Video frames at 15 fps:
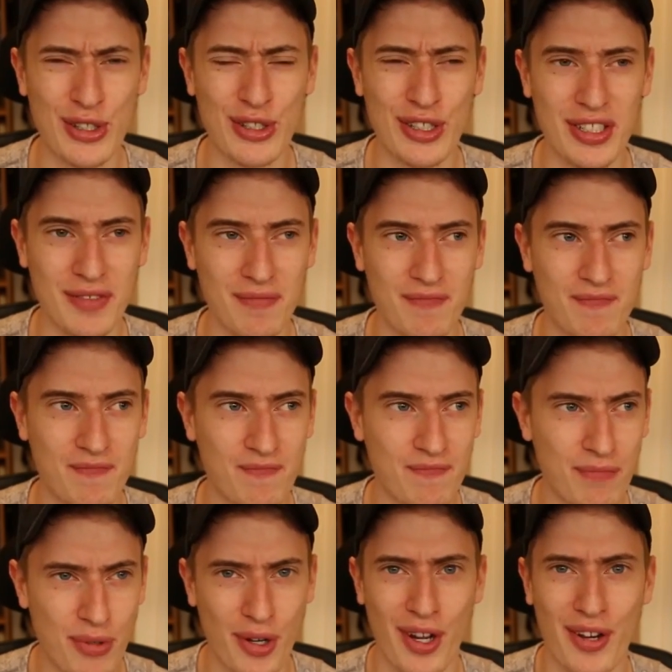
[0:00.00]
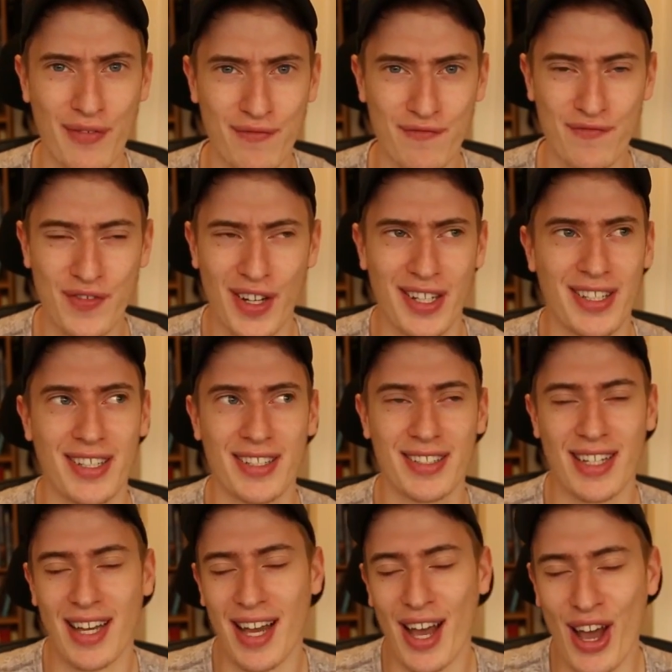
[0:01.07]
good product findings.